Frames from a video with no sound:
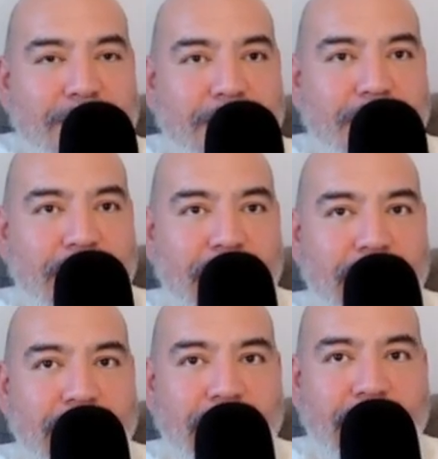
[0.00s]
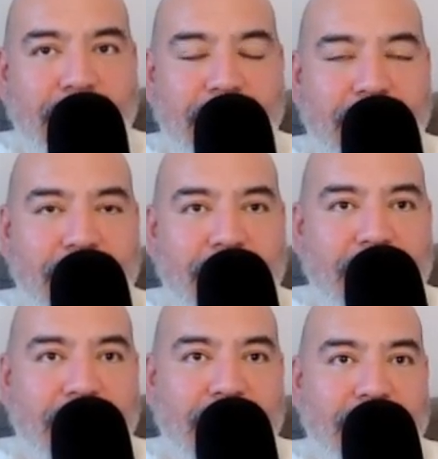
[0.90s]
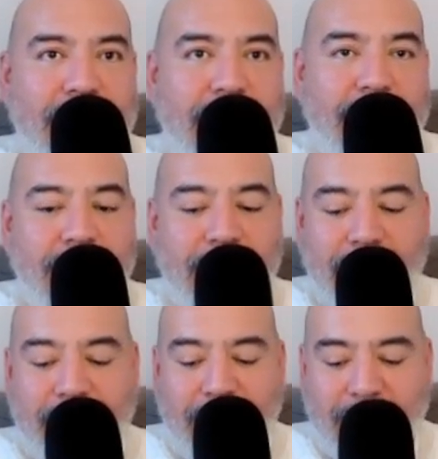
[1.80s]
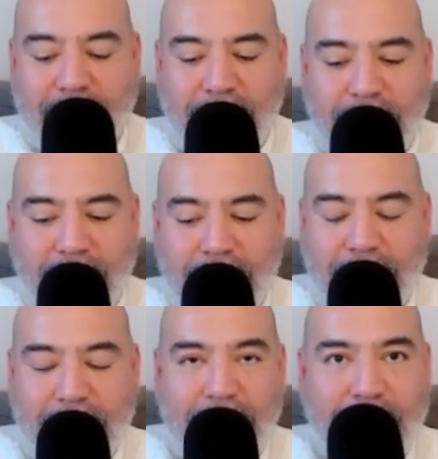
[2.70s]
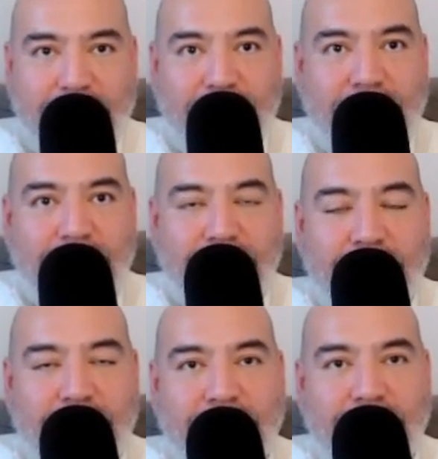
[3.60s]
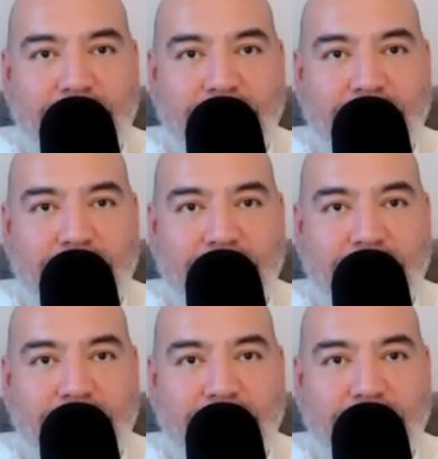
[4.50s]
This person isn't speaking.